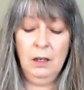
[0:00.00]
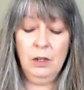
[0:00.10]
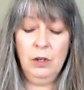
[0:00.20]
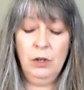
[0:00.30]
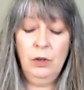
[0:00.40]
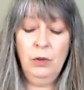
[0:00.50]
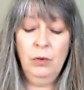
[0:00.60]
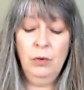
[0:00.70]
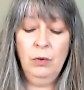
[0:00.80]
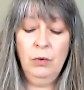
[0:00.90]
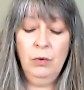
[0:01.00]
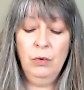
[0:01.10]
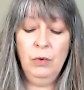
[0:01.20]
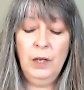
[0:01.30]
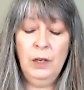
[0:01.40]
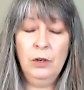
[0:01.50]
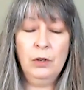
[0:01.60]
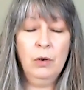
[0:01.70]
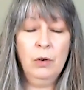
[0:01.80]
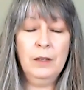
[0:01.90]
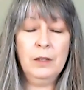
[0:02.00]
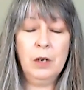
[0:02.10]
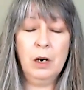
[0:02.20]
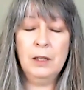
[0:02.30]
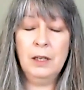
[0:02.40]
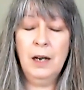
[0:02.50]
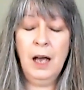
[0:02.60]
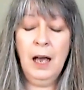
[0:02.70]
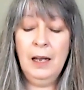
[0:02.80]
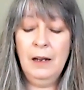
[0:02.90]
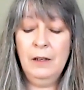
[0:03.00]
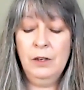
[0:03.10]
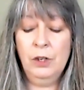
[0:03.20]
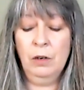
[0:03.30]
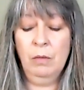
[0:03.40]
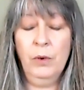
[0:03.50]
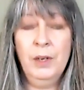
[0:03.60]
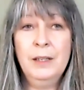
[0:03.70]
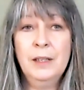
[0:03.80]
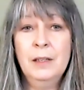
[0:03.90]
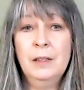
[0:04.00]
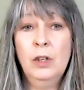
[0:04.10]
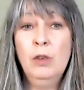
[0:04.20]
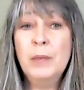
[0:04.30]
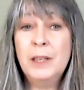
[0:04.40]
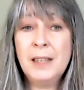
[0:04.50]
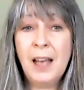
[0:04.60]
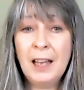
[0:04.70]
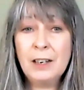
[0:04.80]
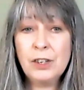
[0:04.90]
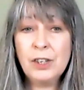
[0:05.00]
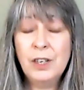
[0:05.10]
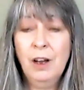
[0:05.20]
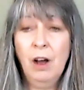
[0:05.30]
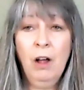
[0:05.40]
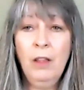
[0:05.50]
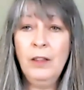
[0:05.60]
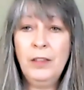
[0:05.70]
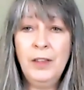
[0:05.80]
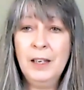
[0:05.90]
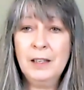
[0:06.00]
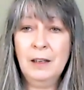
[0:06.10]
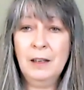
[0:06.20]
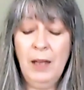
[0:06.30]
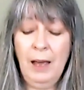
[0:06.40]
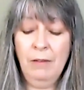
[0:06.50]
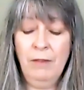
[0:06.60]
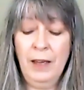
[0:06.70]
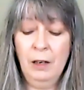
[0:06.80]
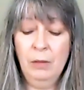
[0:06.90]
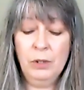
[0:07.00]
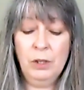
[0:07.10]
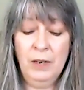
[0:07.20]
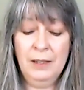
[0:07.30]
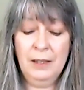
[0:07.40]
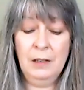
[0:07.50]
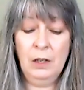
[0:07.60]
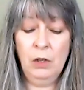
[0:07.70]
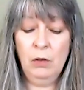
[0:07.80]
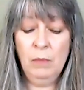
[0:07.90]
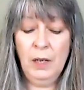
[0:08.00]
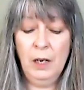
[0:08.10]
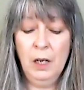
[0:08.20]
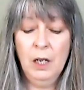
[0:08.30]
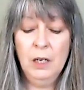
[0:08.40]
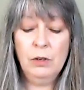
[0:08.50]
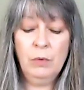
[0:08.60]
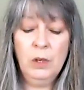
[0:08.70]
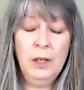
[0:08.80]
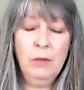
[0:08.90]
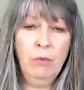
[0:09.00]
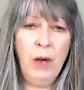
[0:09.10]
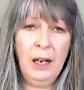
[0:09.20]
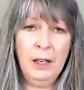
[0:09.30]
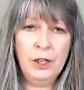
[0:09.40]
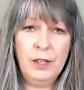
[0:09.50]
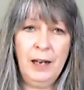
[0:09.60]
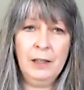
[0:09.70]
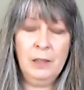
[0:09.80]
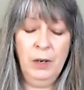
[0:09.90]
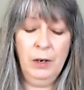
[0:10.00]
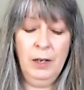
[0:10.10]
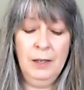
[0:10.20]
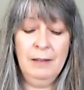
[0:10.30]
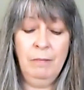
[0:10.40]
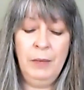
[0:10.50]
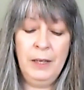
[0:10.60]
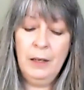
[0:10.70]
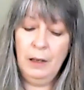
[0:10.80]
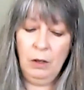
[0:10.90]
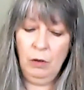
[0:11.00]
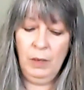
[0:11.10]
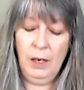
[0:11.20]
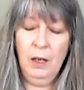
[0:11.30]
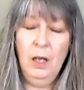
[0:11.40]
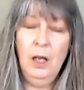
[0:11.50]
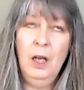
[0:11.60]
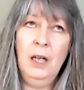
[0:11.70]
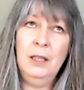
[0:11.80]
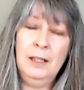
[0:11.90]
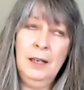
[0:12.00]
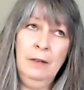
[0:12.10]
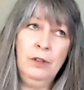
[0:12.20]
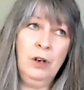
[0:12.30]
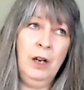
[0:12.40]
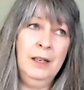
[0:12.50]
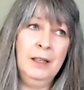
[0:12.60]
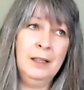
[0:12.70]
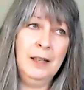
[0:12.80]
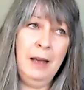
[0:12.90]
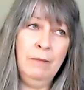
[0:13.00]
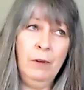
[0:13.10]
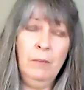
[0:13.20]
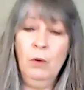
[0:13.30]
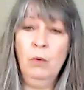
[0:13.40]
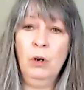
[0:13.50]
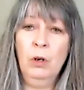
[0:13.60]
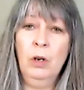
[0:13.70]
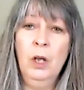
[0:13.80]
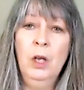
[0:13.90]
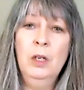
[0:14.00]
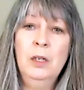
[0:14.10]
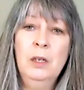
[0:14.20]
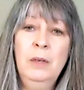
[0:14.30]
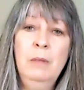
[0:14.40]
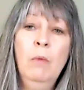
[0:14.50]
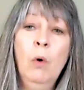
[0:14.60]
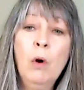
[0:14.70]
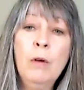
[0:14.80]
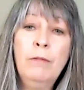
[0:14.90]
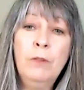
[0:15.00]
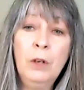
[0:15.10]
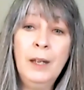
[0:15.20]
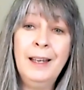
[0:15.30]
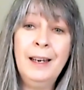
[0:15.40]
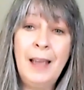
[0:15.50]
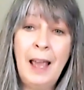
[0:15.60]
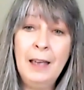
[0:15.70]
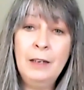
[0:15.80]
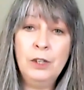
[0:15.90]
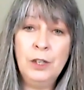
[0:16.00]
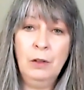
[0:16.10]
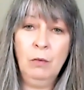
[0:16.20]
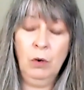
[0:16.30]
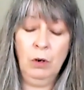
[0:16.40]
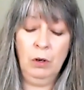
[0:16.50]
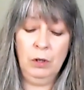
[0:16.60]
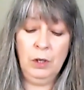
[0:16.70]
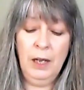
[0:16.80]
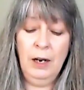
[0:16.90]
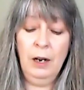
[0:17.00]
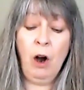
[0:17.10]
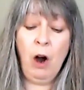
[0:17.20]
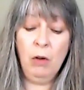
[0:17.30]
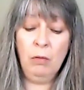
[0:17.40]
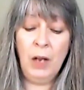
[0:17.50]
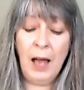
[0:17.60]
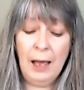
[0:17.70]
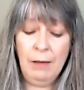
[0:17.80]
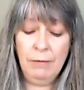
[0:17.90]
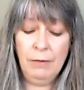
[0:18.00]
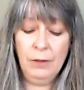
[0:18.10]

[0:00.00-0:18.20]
to enjoy the stars at night and the gentle breezes, human touch, all the things that we have available to us as a human to really relish that experience of being human instead of trying to escape from the world to be more fully engaged in the world and in our own life,